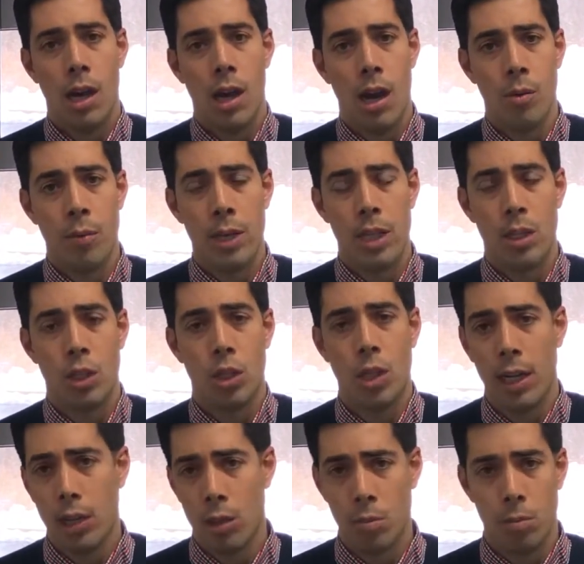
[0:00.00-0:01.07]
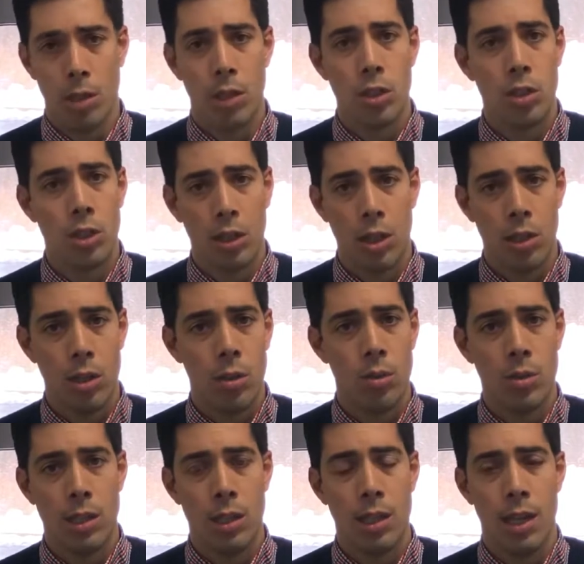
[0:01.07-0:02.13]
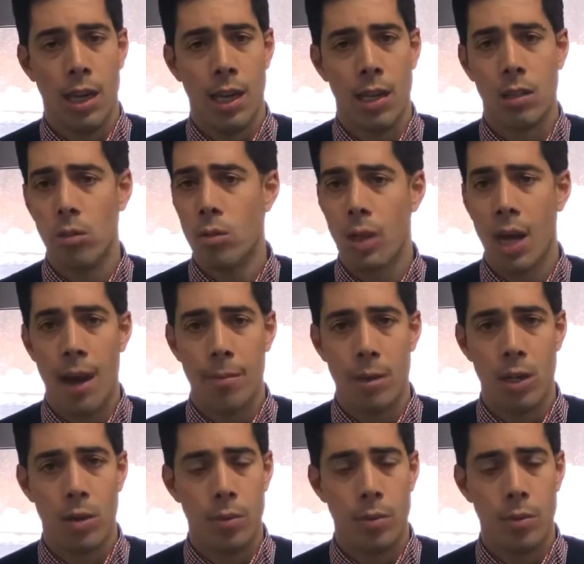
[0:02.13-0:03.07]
We can check your blood sugar using a glucometer.